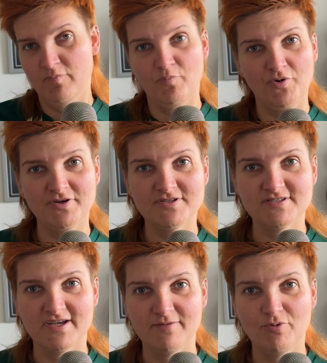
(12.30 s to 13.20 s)

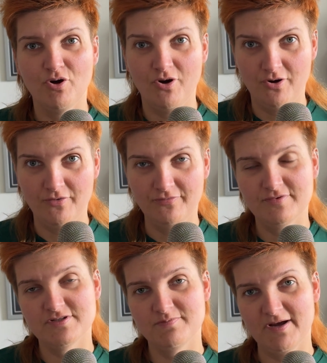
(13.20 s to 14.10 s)
prototype of
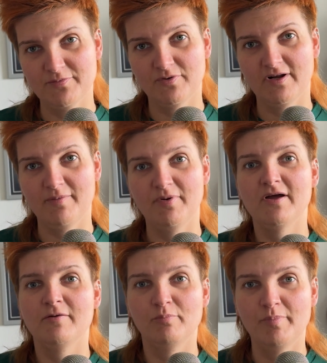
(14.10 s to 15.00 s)
Smart Rollup
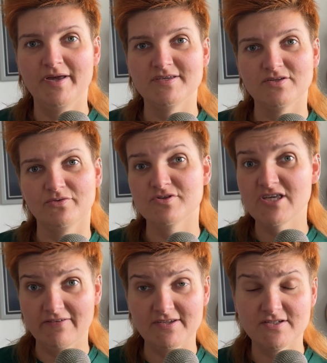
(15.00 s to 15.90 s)
based on
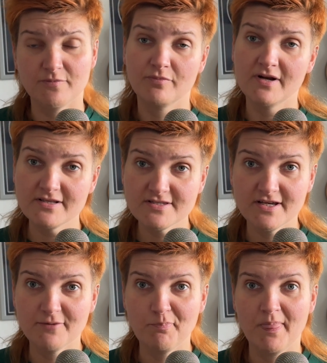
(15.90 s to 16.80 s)
JavaScript
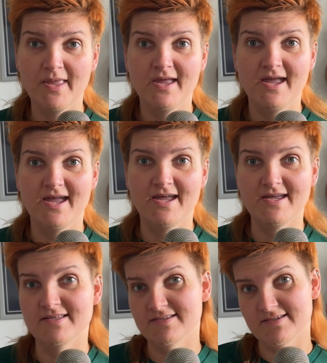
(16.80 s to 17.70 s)
runtime
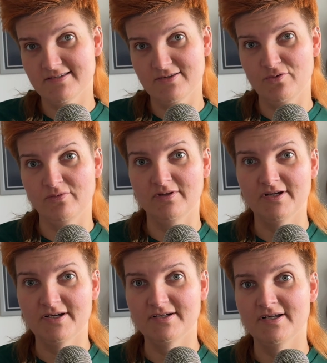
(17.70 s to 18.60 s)
and you will
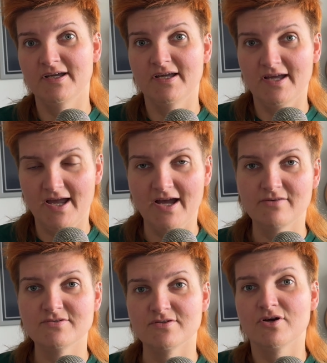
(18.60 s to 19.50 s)
learn how
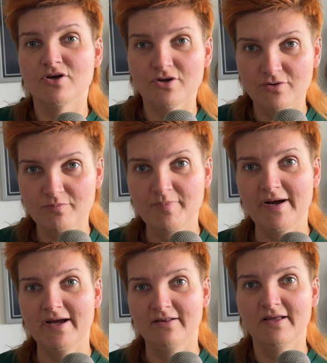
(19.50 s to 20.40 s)
to
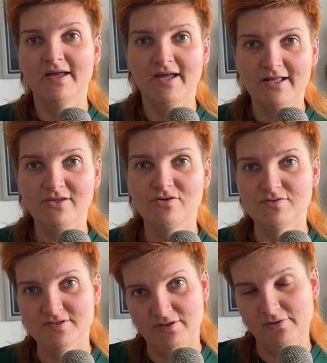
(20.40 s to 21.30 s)
compile and
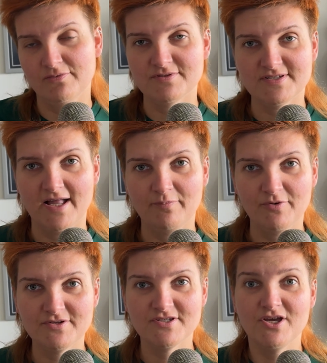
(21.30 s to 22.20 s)
use the local
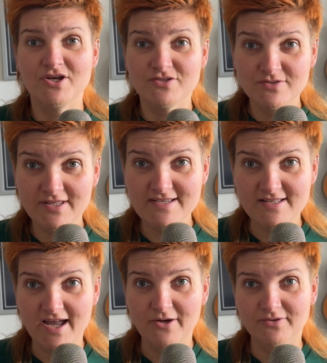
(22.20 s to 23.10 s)
sandbox to test
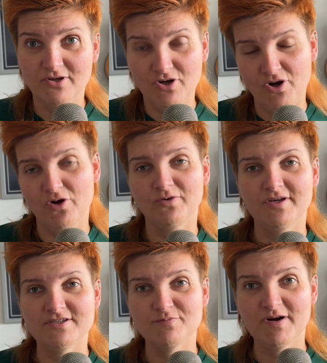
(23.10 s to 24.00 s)
out all
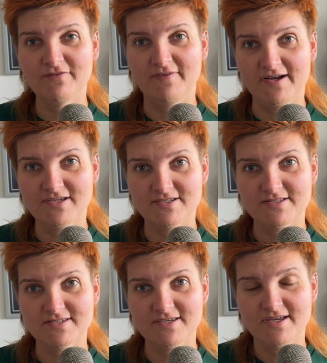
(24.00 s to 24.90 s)
the smart
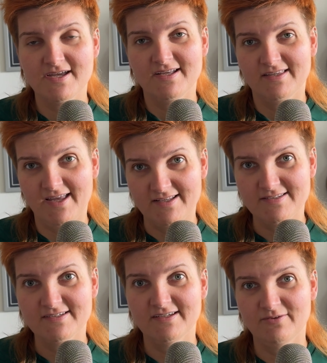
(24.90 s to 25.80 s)
functions
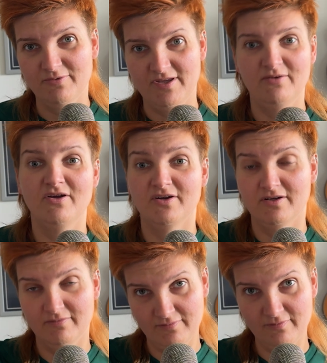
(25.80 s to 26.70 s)
that we're
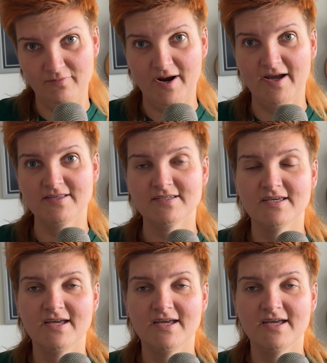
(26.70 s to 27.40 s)
gonna write